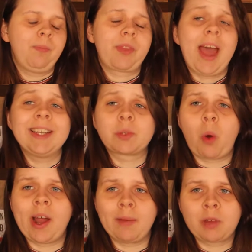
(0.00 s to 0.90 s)
hence
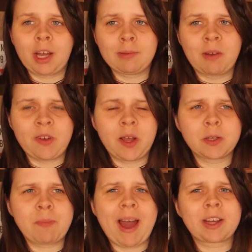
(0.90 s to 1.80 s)
why I'm cutting my
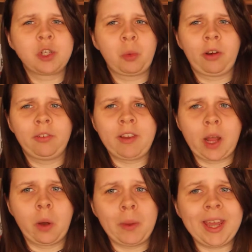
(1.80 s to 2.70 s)
videos back to one
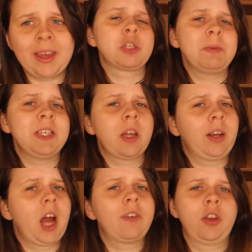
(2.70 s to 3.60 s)
video a week, just be
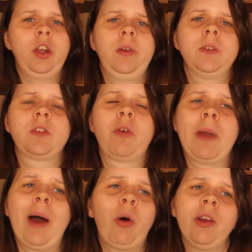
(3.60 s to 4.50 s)
Sunday afternoons from
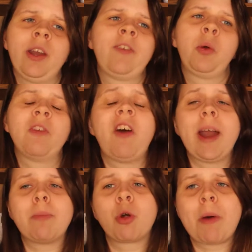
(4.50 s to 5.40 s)
now on. If you want to find
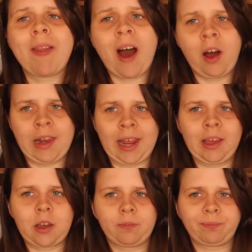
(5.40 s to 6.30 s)
out more about that, I'll link
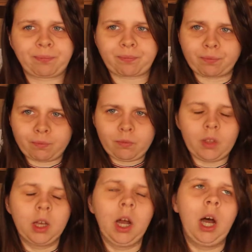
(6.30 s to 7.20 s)

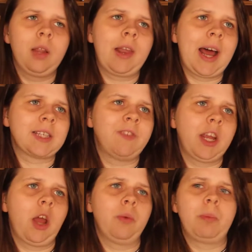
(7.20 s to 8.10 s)
the last
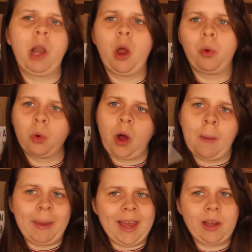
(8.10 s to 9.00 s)
video below or
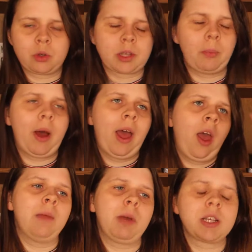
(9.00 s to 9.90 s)
up here or somewhere.
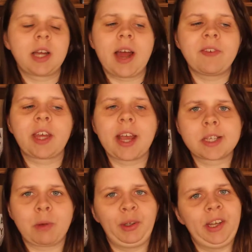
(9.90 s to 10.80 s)
And because I have a gig
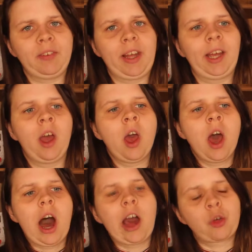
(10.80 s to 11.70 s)
tomorrow evening,
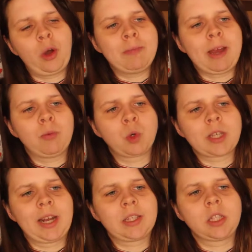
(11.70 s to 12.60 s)
I thought it made more
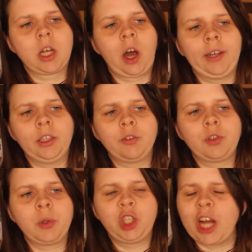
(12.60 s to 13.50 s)
sense to kind of
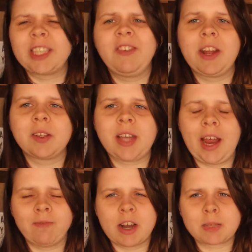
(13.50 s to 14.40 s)
do a chatty video today
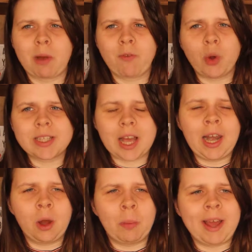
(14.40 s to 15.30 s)
and rest my voice a
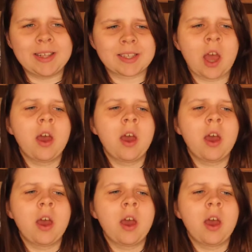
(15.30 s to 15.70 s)
little bit.